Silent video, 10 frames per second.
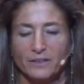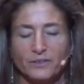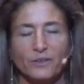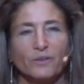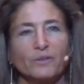
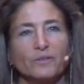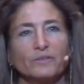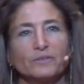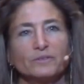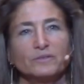So,
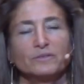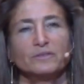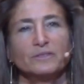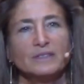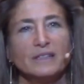
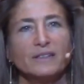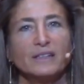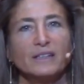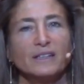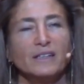the
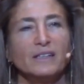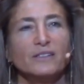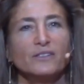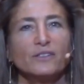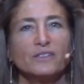key
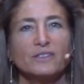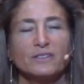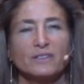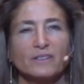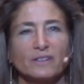to
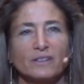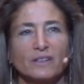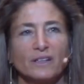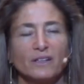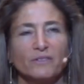this
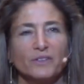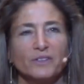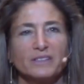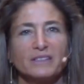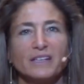uh,
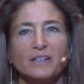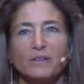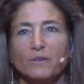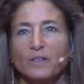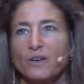very
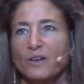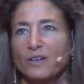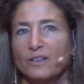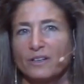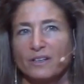sacred art